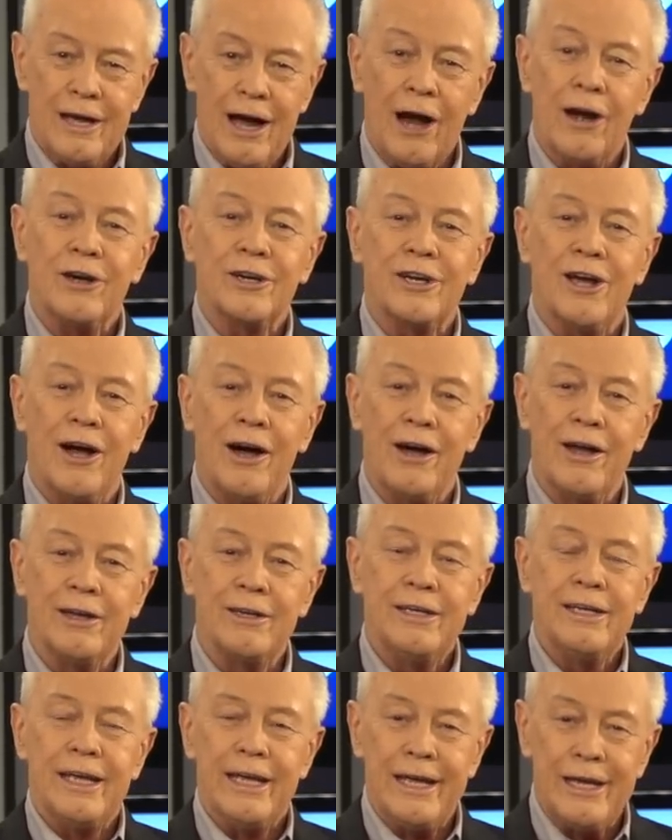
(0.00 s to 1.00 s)
our
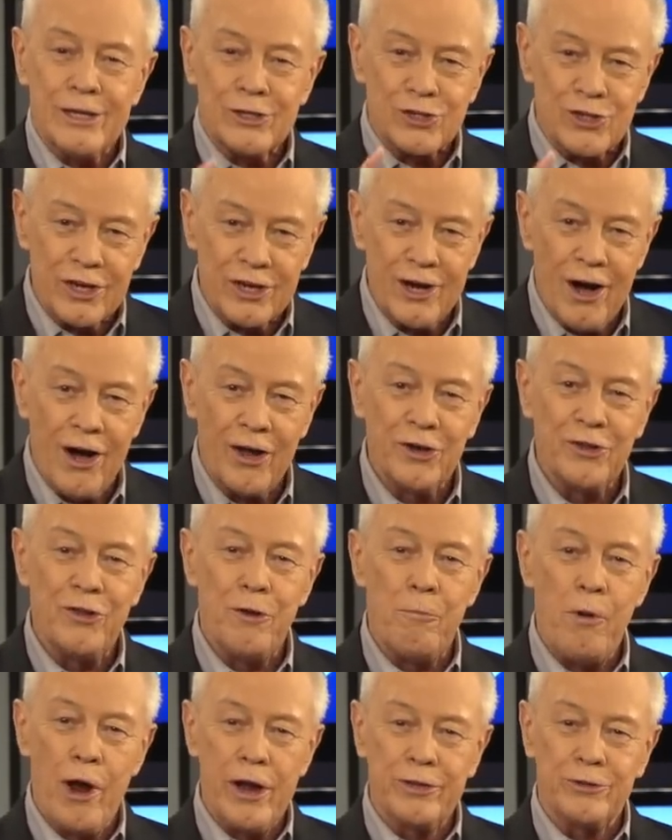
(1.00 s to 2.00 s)
God is the God of
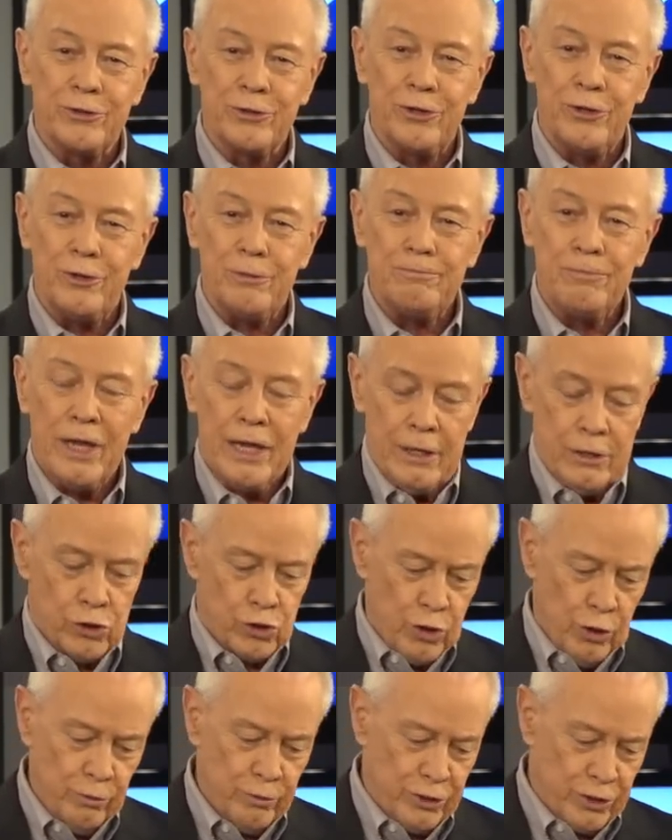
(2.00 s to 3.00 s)
the breakthrough. So